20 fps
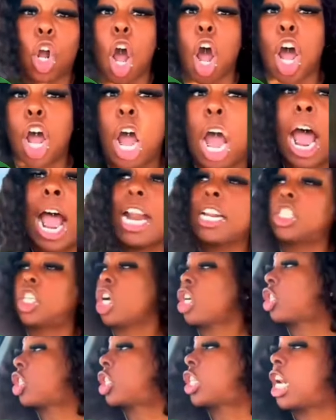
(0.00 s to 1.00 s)
go
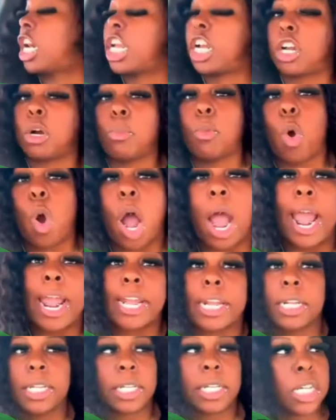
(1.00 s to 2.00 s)
and touch the little
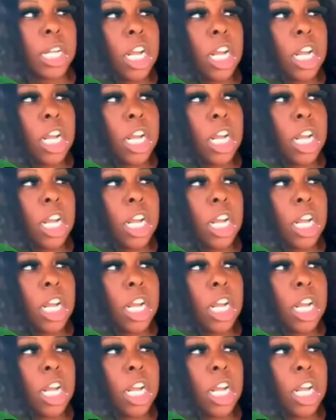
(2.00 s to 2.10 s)
boy?